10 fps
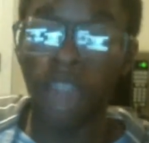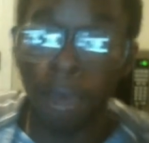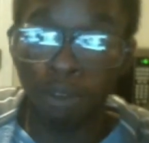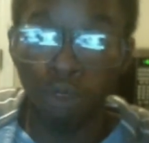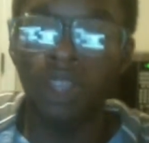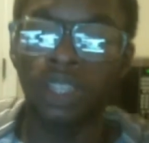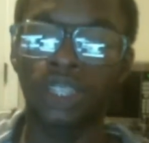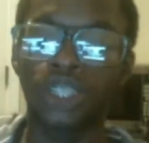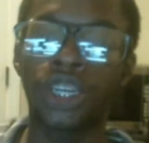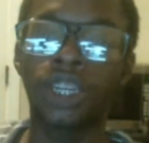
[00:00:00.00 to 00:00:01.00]
doing this
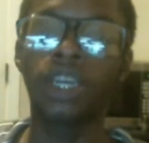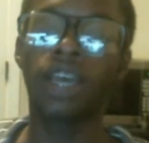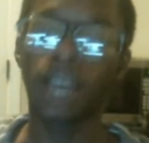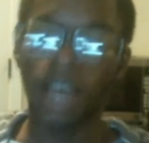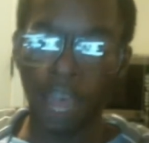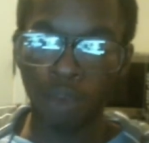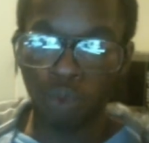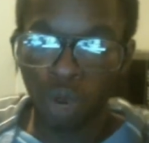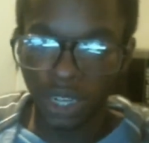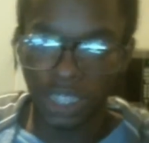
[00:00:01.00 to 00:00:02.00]
shit. I
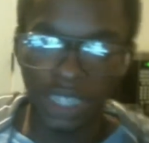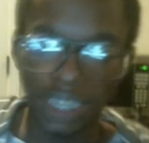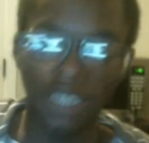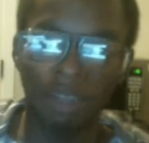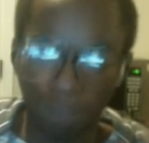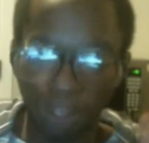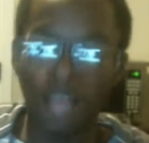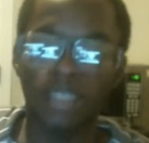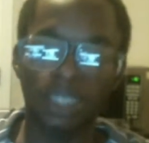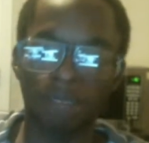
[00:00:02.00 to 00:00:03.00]
want to see the
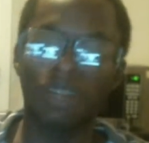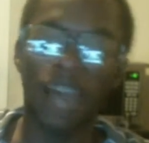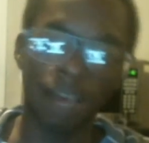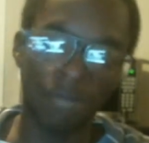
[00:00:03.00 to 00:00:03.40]
plot sometimes